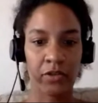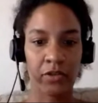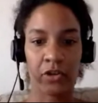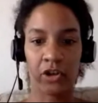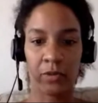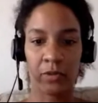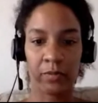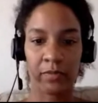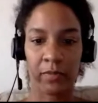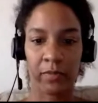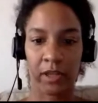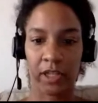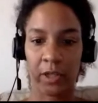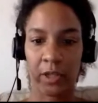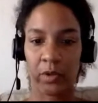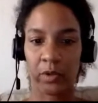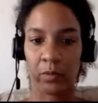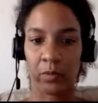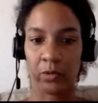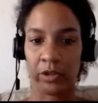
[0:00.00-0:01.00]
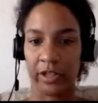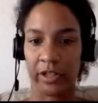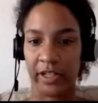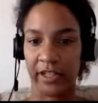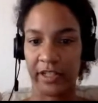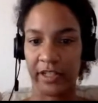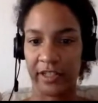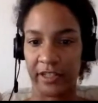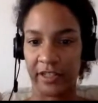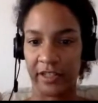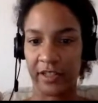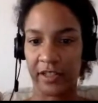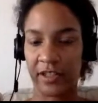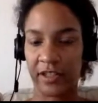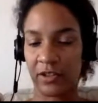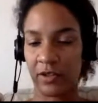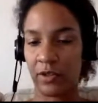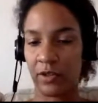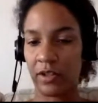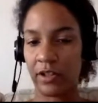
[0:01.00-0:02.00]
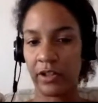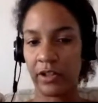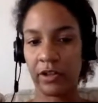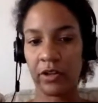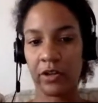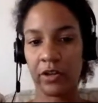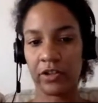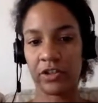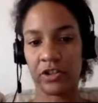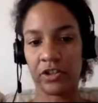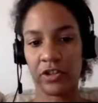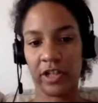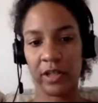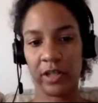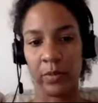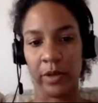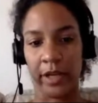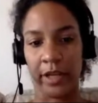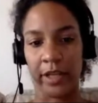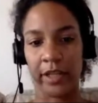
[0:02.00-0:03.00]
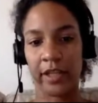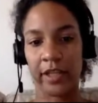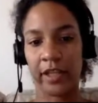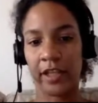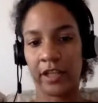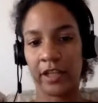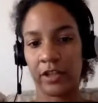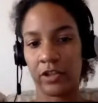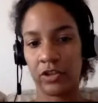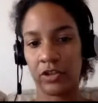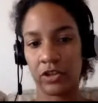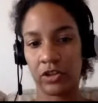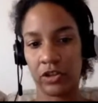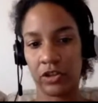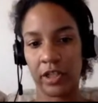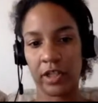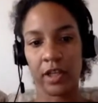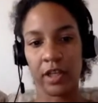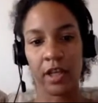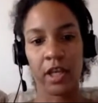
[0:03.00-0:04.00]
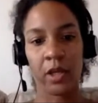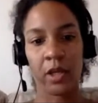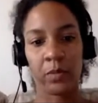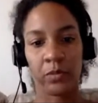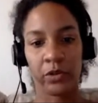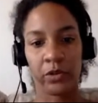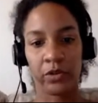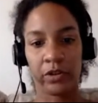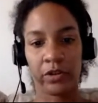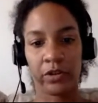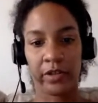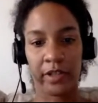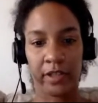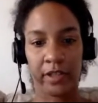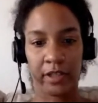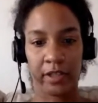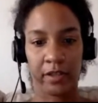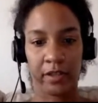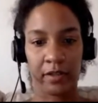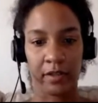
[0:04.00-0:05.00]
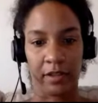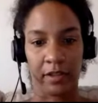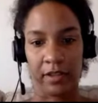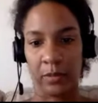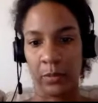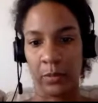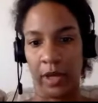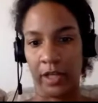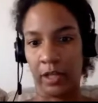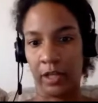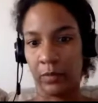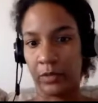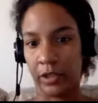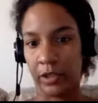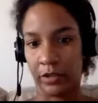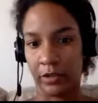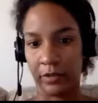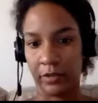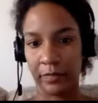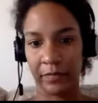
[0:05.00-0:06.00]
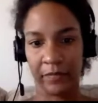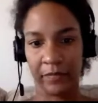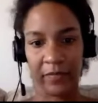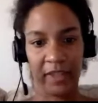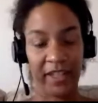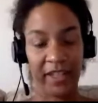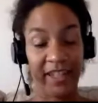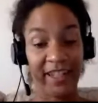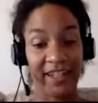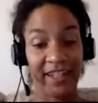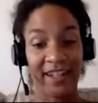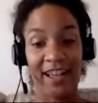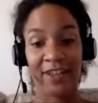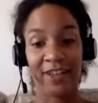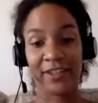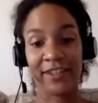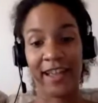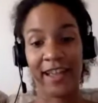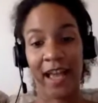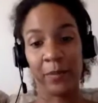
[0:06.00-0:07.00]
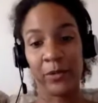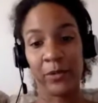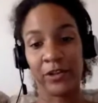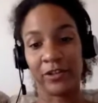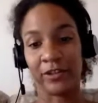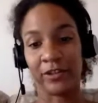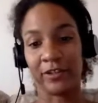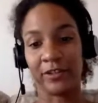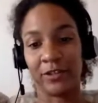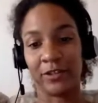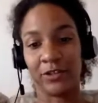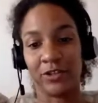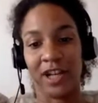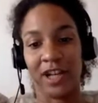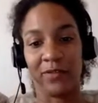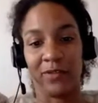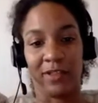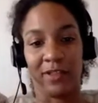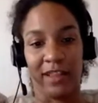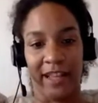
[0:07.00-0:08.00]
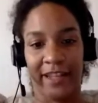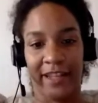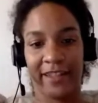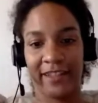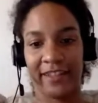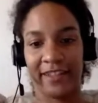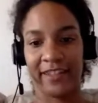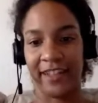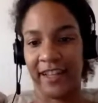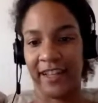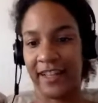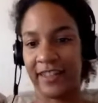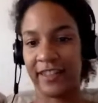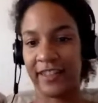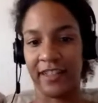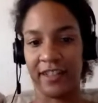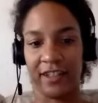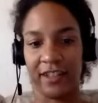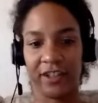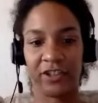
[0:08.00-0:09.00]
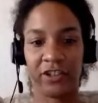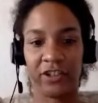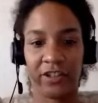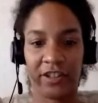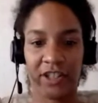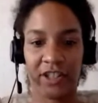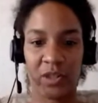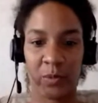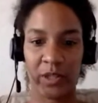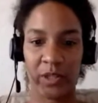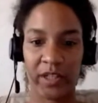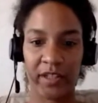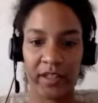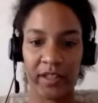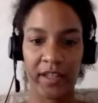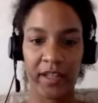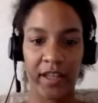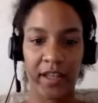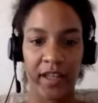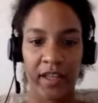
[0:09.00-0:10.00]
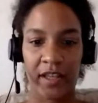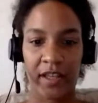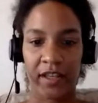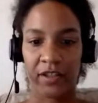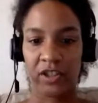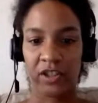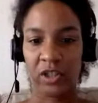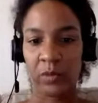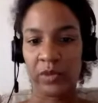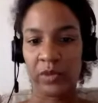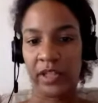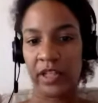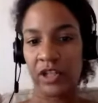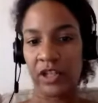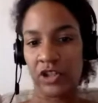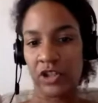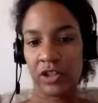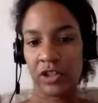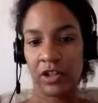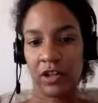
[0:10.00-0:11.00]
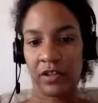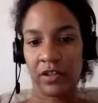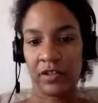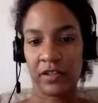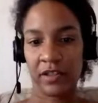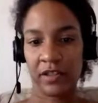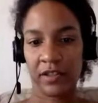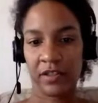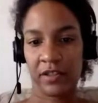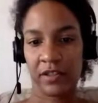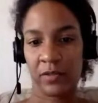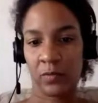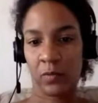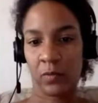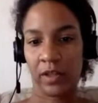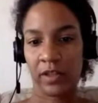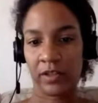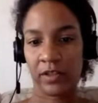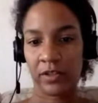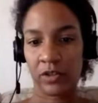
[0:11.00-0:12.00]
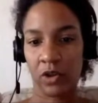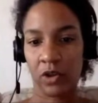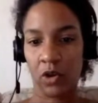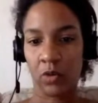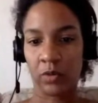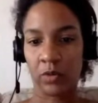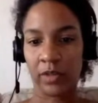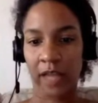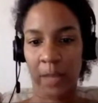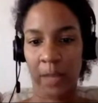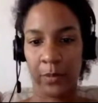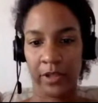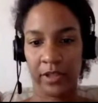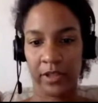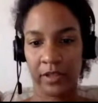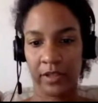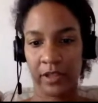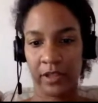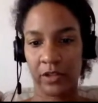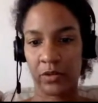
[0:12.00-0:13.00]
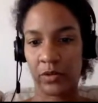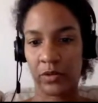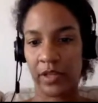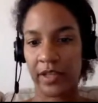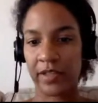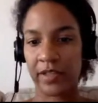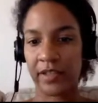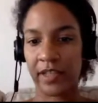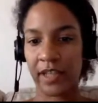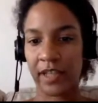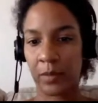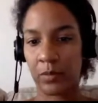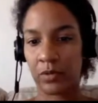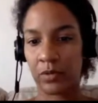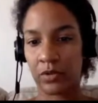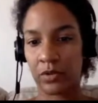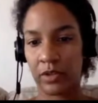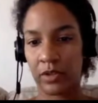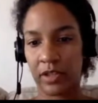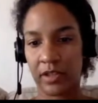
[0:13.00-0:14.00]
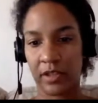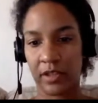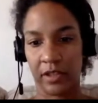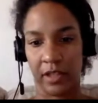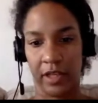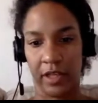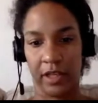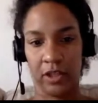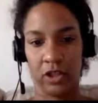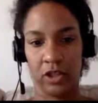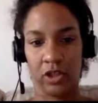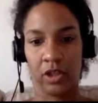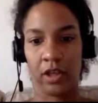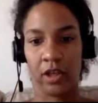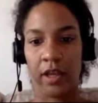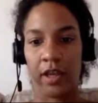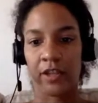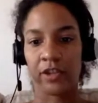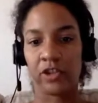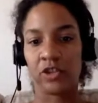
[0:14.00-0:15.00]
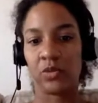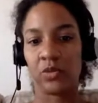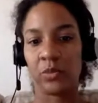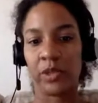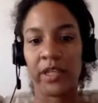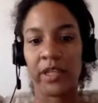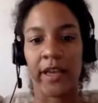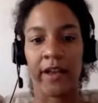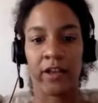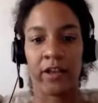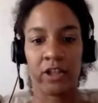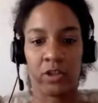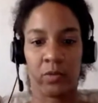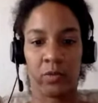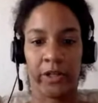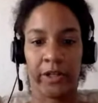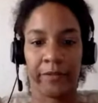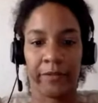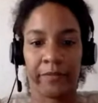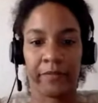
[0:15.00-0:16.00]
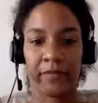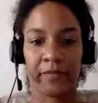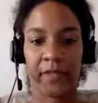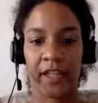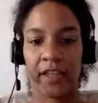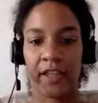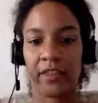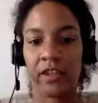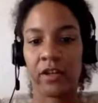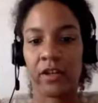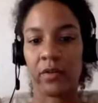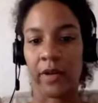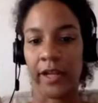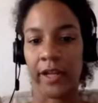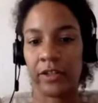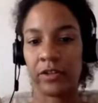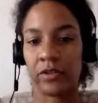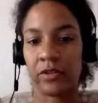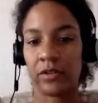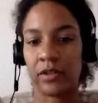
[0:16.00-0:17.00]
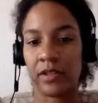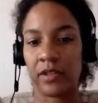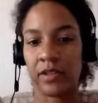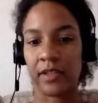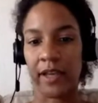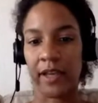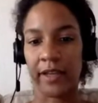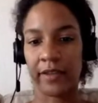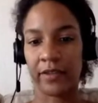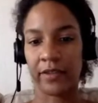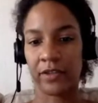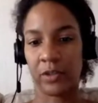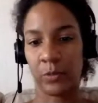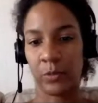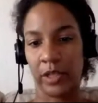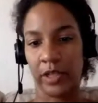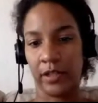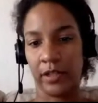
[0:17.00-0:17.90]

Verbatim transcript: His term, liquid modernity, is no longer constrained by industry bureaucracy, and the panopticon, it allows capital to travel light at electronic speed, and domination consists in one's own capacity to escape, disengage, to be elsewhere, and the right to decide the